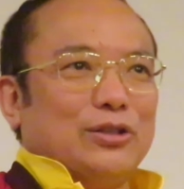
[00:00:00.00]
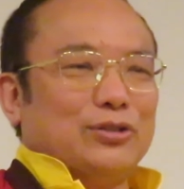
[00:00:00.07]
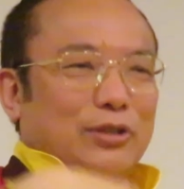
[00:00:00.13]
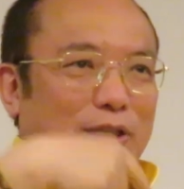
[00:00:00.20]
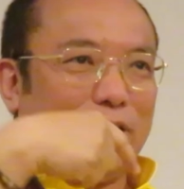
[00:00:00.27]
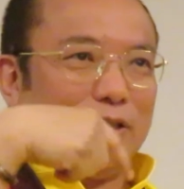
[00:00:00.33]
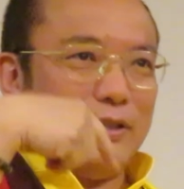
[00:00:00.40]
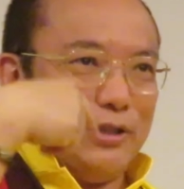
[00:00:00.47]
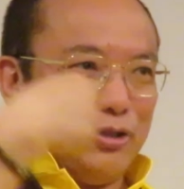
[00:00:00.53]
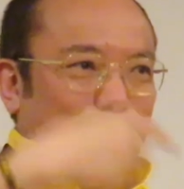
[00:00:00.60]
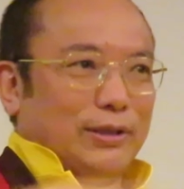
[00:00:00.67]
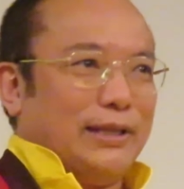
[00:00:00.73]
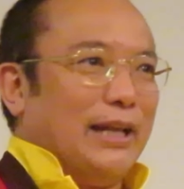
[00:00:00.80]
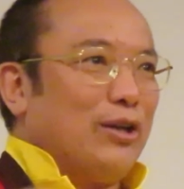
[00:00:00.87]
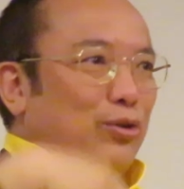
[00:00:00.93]

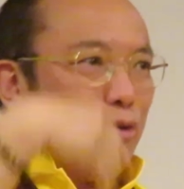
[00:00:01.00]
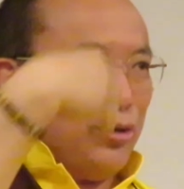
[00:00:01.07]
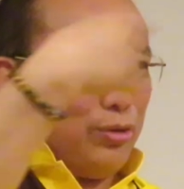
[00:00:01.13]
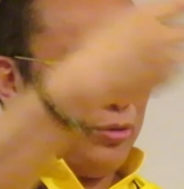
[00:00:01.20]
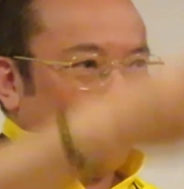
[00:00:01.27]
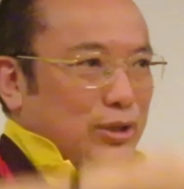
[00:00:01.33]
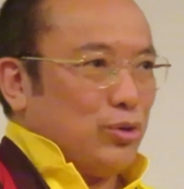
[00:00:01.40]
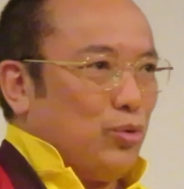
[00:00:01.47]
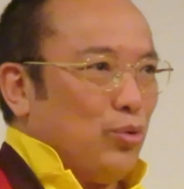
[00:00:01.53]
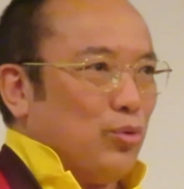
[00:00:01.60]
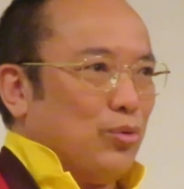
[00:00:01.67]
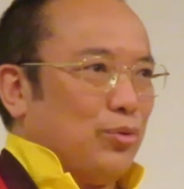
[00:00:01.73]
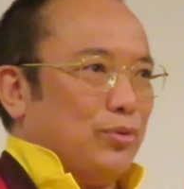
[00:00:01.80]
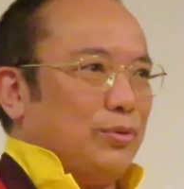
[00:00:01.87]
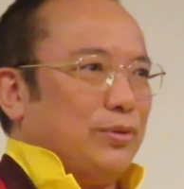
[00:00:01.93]
So then go to
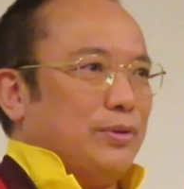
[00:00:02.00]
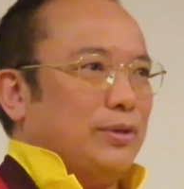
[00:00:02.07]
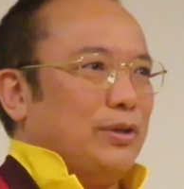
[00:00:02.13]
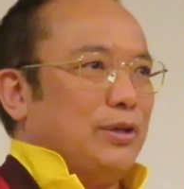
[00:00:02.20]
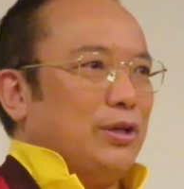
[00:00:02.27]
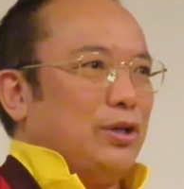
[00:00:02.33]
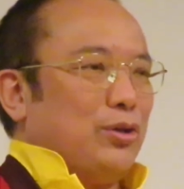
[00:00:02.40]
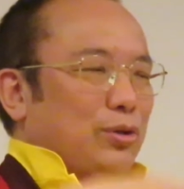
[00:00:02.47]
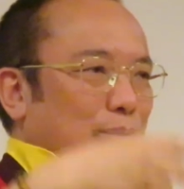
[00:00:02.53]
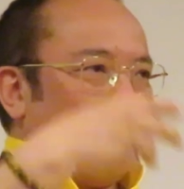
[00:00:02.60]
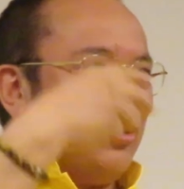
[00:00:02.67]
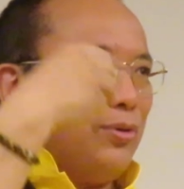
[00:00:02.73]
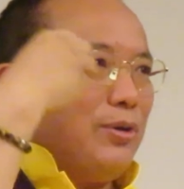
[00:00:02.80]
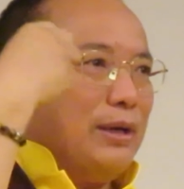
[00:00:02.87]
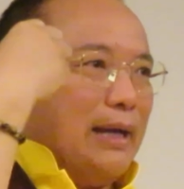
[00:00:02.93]
school,
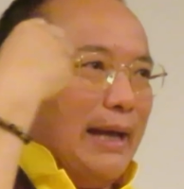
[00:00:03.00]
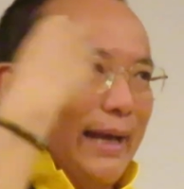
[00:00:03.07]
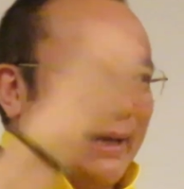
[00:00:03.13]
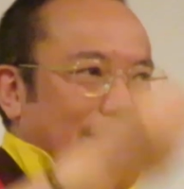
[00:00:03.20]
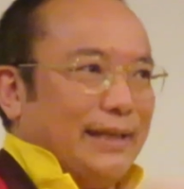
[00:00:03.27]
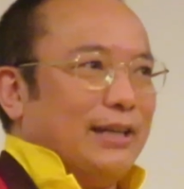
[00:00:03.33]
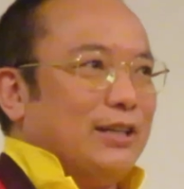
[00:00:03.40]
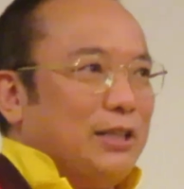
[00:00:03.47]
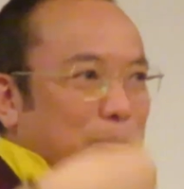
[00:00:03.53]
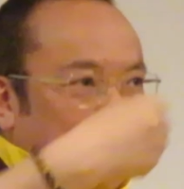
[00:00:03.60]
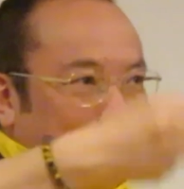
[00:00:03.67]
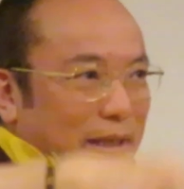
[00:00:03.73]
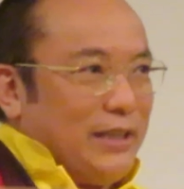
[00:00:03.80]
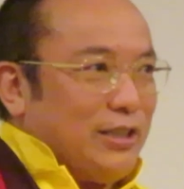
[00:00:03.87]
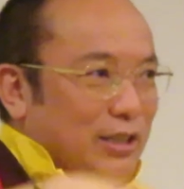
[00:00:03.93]
and then
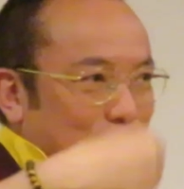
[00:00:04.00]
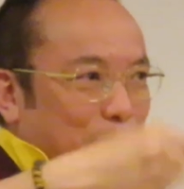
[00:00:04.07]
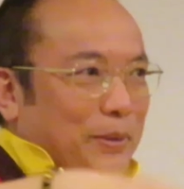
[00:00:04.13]
repeat.